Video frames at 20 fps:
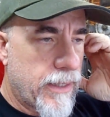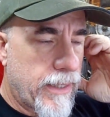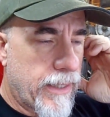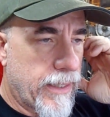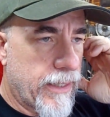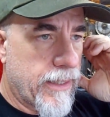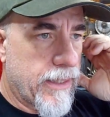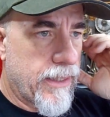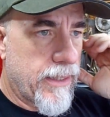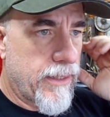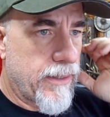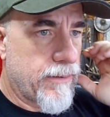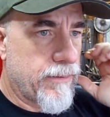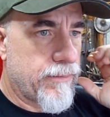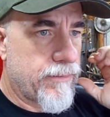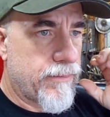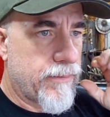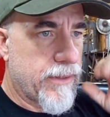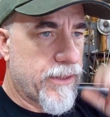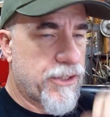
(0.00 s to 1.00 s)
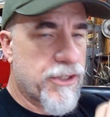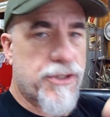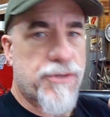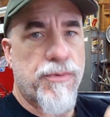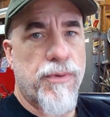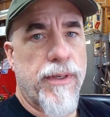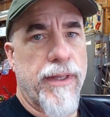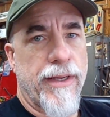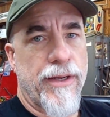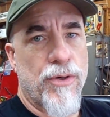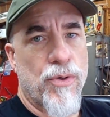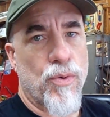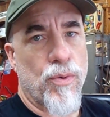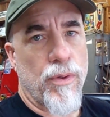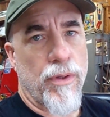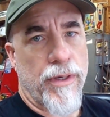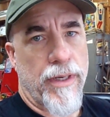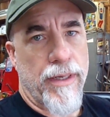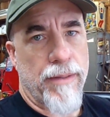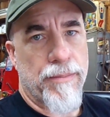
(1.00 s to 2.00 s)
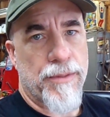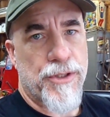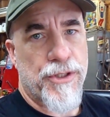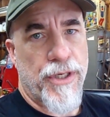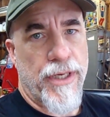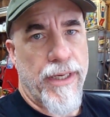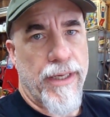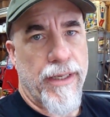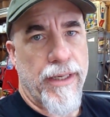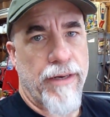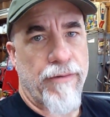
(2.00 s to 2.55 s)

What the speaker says: and it's just really cool looking machine.